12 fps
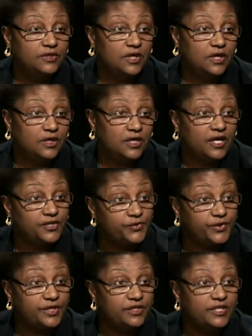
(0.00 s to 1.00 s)
uh,
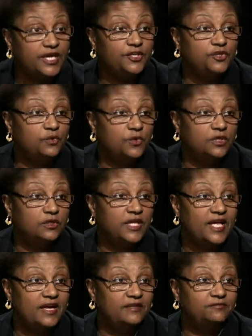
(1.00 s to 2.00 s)
country than you will
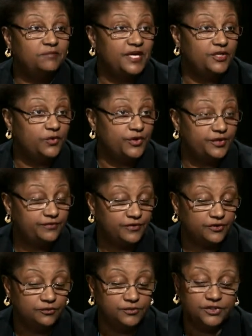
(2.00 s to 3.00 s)
have minority
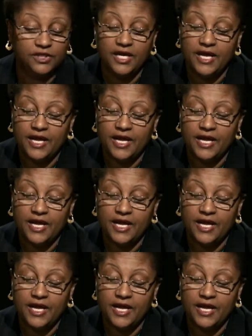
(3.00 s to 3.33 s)
firms.